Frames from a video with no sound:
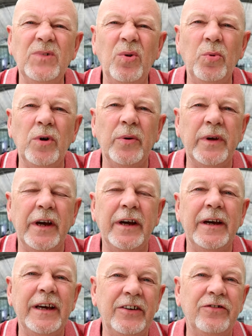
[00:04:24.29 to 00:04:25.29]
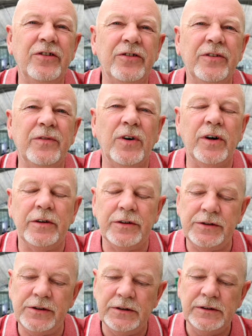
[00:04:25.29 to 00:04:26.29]
All okay, it is just a
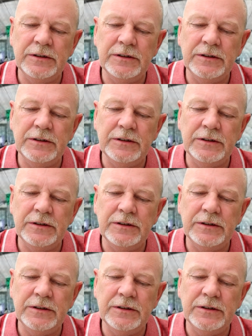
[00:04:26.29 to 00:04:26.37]
virus.